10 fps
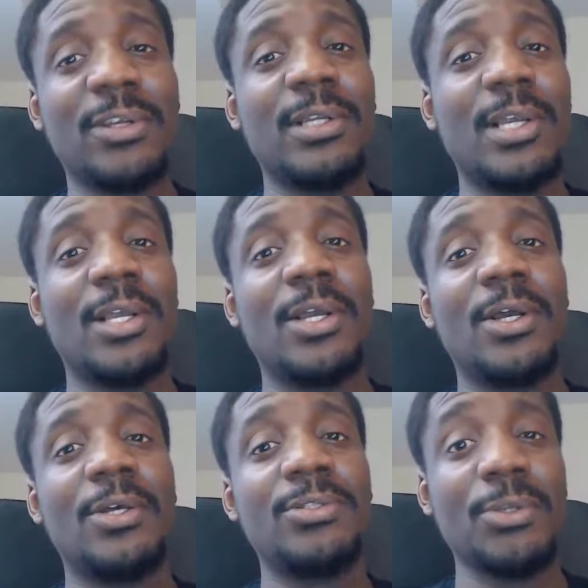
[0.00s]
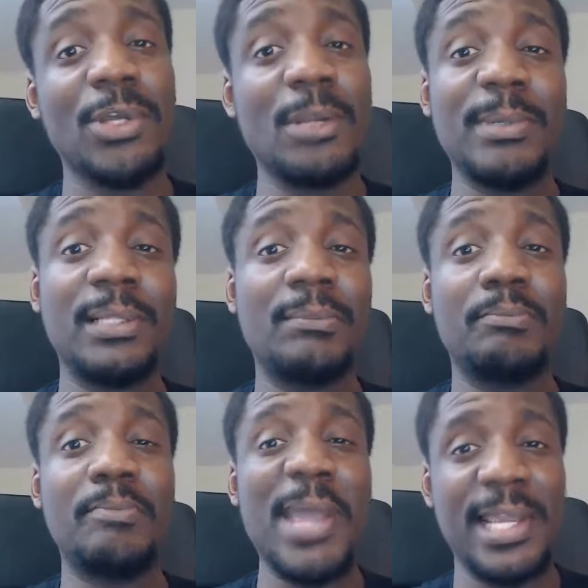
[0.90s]
out, so you got to be
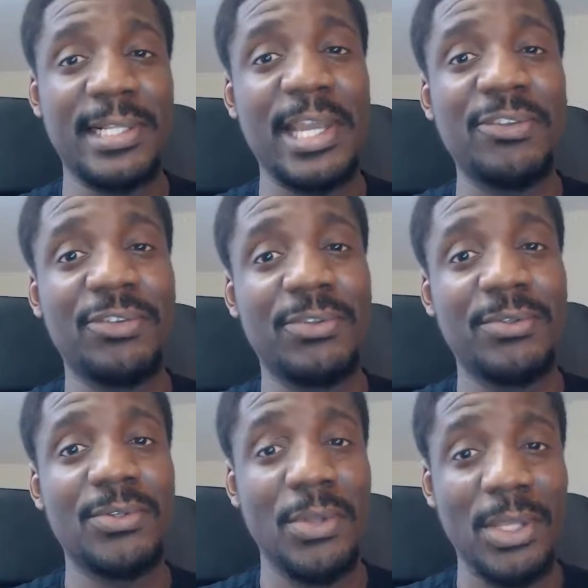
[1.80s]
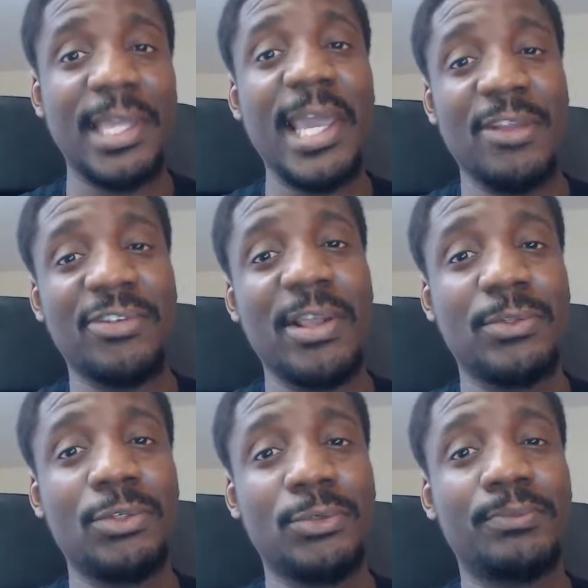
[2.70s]
paying attention so you can cash
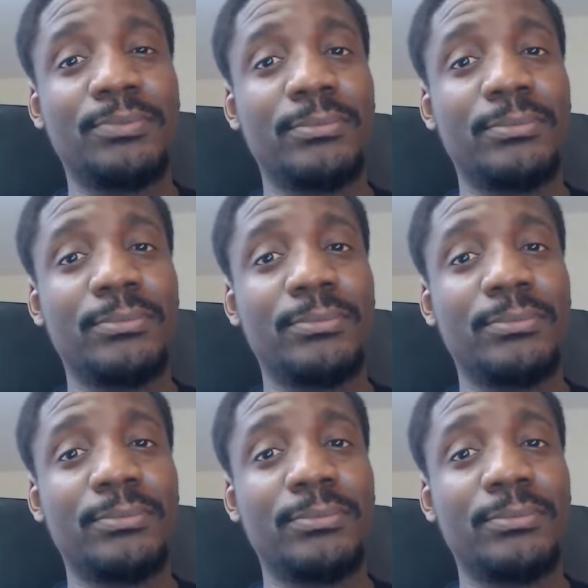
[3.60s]
out too.